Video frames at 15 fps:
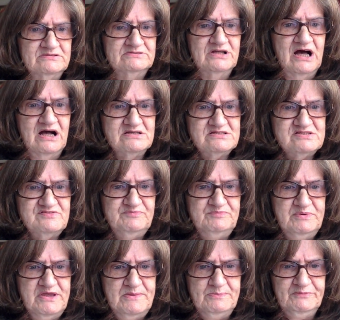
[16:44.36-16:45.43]
Lots
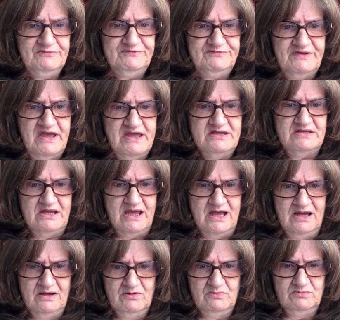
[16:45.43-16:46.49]
of people faint
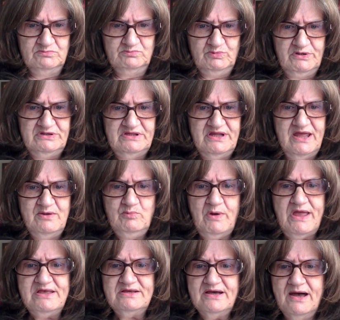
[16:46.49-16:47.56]
now. When they
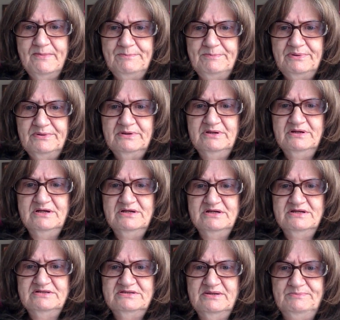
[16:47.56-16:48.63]
wake up,
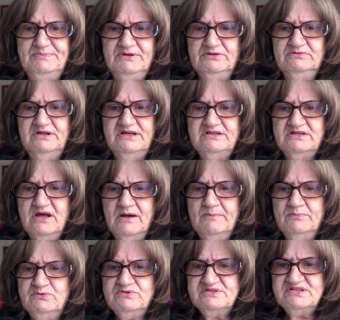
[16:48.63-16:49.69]
the building
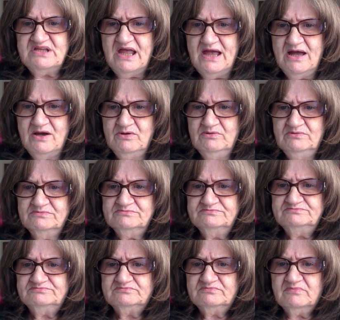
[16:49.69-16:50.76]
tumbles down,
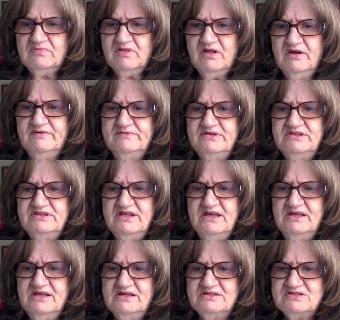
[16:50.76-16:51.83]

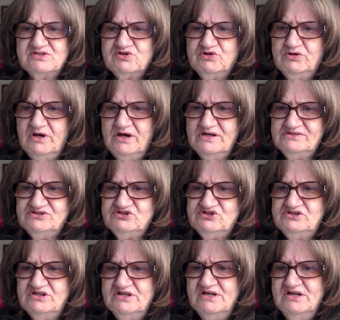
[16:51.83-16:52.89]
everything gets crushed,
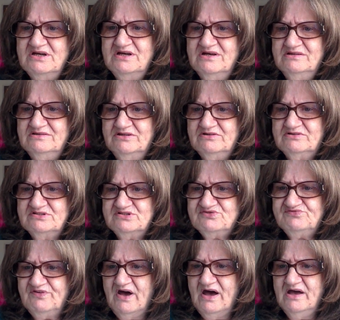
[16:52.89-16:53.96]
there
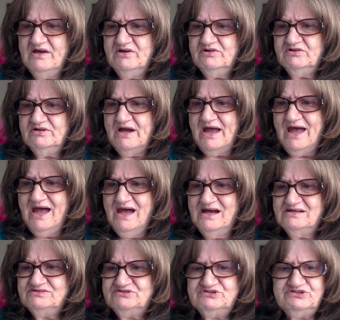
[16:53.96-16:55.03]
is fire,
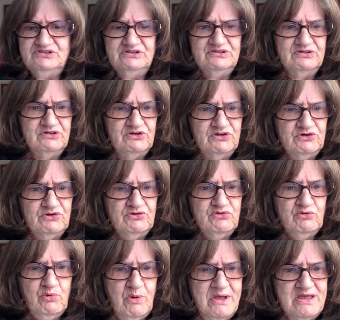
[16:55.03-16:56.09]
ash,
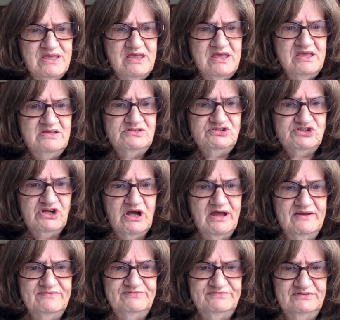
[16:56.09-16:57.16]
earthquaking,
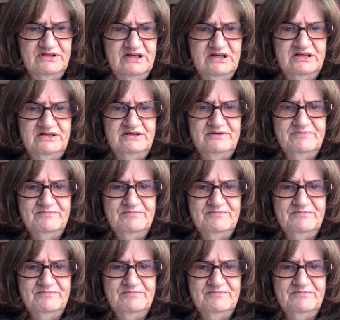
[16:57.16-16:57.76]
giant flood.